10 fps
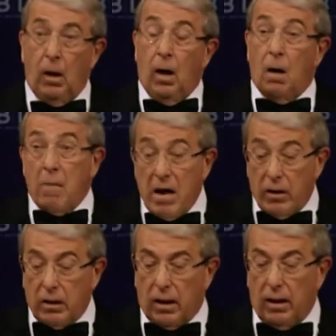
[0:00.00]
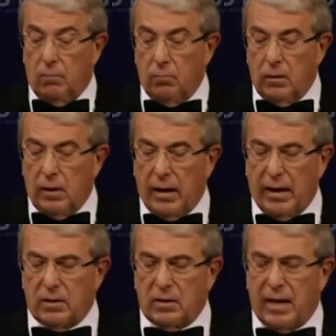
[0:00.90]
America
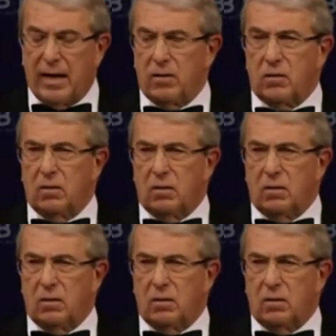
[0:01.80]
has had